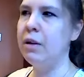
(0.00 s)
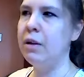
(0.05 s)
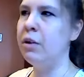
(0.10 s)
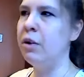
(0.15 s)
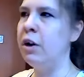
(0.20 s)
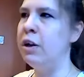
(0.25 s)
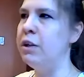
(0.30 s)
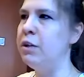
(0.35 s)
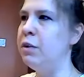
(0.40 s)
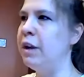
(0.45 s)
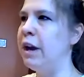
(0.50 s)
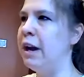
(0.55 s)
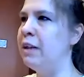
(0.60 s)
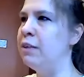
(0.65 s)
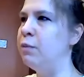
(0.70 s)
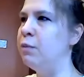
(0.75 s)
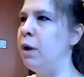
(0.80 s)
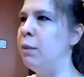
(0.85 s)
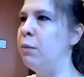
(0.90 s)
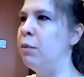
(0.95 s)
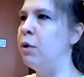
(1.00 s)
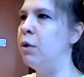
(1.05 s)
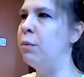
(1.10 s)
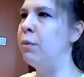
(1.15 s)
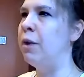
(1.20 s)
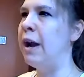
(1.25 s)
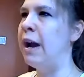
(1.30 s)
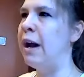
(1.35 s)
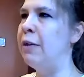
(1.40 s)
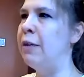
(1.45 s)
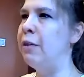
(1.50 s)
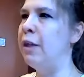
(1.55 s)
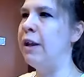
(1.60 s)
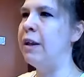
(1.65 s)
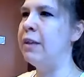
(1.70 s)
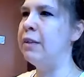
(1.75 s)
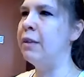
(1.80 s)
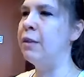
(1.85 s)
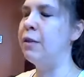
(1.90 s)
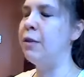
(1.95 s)
Good, you guys. One more breath,
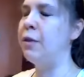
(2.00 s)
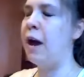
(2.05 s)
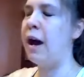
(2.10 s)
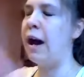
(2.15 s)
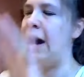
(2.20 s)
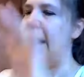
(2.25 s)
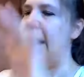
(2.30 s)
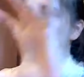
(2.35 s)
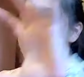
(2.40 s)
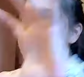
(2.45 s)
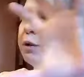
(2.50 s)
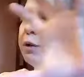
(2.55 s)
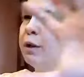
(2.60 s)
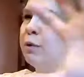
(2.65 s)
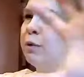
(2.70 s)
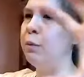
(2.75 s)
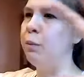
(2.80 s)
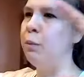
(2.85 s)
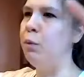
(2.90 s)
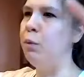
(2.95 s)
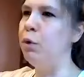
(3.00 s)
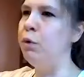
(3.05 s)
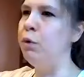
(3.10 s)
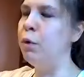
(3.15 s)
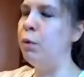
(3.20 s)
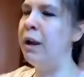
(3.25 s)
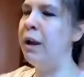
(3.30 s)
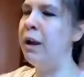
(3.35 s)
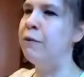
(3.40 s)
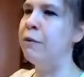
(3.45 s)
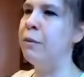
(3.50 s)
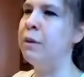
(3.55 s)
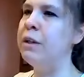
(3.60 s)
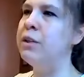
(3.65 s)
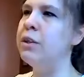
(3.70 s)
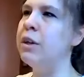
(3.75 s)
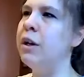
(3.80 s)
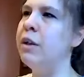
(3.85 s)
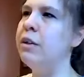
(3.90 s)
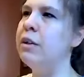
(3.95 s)
letting the thighs really move away from
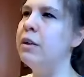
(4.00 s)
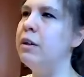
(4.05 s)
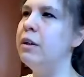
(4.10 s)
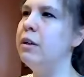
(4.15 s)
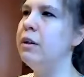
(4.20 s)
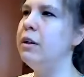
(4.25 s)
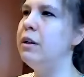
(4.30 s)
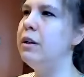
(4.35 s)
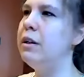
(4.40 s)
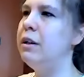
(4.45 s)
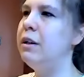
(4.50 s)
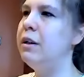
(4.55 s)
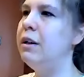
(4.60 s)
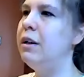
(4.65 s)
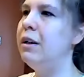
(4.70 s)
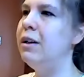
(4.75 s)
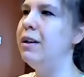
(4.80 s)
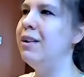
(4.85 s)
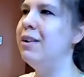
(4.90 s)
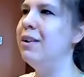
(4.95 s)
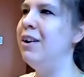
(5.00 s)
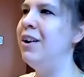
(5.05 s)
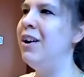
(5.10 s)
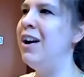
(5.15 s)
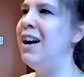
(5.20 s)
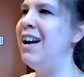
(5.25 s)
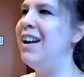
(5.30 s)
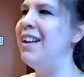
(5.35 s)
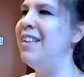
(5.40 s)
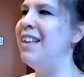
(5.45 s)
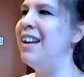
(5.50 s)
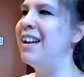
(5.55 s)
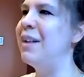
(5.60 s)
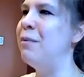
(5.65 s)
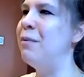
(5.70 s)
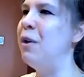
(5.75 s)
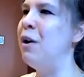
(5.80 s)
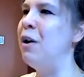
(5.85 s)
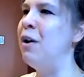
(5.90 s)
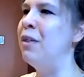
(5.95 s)
each other. Good. And then
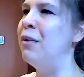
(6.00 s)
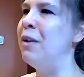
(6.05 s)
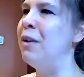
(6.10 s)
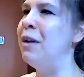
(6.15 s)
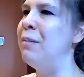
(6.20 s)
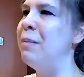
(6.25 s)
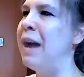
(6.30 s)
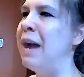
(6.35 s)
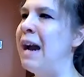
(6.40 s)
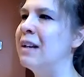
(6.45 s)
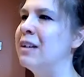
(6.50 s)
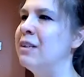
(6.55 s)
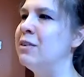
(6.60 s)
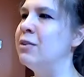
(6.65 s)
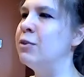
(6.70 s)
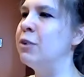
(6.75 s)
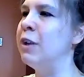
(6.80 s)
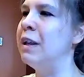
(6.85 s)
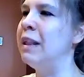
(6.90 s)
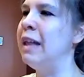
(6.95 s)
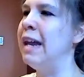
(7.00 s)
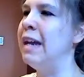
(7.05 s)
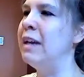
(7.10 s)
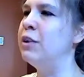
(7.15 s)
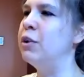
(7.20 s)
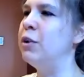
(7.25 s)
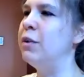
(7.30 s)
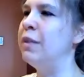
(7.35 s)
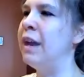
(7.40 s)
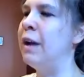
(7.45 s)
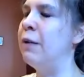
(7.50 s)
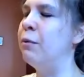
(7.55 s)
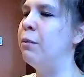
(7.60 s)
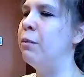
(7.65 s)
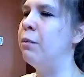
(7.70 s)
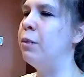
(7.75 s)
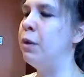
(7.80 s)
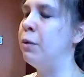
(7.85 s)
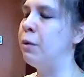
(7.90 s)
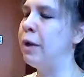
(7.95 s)
come all the way back to straight leg. Turn that
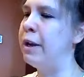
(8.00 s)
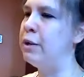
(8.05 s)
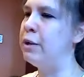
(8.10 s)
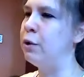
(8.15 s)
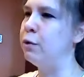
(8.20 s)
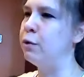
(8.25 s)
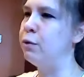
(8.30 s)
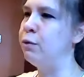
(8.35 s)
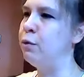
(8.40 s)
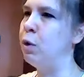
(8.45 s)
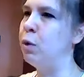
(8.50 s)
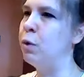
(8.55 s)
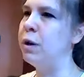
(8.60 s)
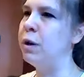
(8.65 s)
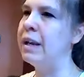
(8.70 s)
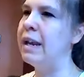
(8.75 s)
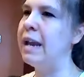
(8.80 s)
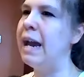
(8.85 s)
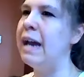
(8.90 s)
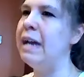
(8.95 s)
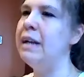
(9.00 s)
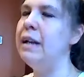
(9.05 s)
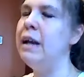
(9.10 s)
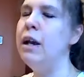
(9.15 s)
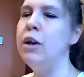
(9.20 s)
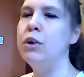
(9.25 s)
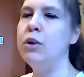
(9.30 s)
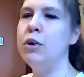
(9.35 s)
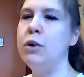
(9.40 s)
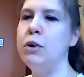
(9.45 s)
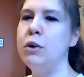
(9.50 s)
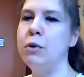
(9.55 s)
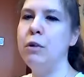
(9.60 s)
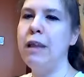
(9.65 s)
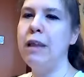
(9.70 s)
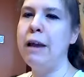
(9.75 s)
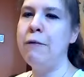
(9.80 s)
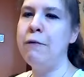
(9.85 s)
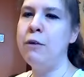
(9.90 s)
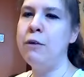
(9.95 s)
the right toes forward again. Turn your
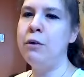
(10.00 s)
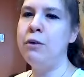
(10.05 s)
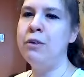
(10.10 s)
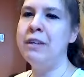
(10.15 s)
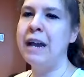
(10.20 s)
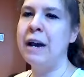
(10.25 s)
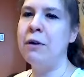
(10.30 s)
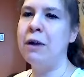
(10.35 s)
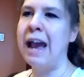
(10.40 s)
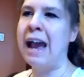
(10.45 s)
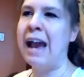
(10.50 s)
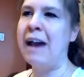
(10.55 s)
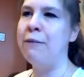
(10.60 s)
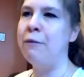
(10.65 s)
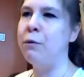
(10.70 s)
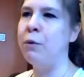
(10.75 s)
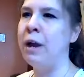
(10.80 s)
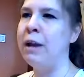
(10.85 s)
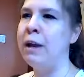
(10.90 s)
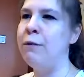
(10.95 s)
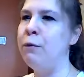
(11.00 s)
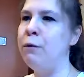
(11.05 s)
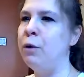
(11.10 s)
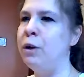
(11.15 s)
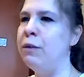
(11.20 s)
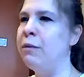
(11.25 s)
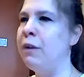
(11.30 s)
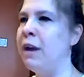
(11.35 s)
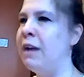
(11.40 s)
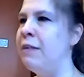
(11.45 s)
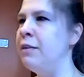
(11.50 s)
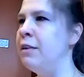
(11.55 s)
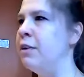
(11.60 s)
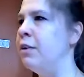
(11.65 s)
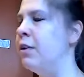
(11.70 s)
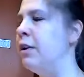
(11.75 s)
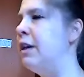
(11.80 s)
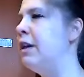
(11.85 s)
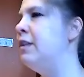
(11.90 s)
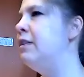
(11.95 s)
left toes out halfway, 45
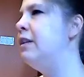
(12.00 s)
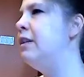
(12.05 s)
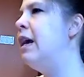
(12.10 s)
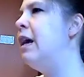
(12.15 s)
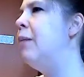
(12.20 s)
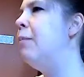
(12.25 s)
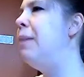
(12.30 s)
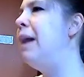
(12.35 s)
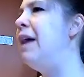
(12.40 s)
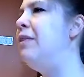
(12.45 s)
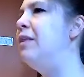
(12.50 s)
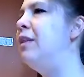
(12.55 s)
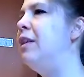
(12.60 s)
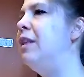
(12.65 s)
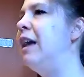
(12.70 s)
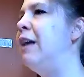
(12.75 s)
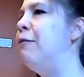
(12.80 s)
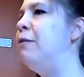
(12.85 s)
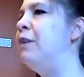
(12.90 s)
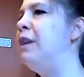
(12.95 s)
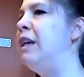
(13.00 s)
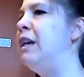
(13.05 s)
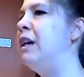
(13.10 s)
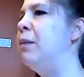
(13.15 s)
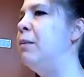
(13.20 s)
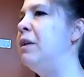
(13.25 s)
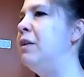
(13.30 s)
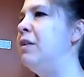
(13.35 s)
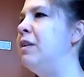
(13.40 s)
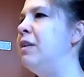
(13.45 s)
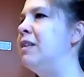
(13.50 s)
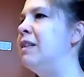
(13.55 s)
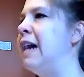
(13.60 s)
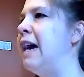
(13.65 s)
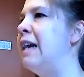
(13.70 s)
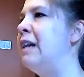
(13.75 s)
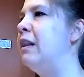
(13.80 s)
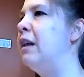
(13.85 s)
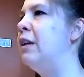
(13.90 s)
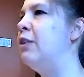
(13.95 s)
degrees. Bend the left knee, come into the
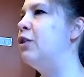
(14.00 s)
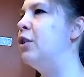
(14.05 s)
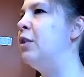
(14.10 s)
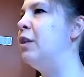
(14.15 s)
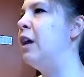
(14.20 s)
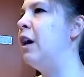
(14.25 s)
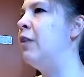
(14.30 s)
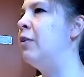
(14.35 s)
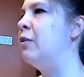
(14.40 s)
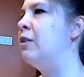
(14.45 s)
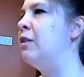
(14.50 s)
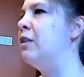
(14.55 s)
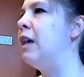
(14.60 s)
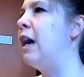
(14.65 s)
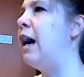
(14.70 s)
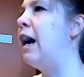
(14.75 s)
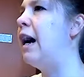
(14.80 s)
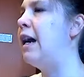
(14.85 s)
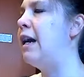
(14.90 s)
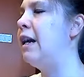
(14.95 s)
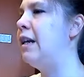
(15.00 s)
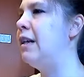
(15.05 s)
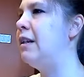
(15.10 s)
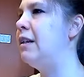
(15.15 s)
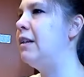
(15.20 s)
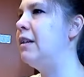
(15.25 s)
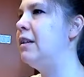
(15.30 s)
side lunge on the other side.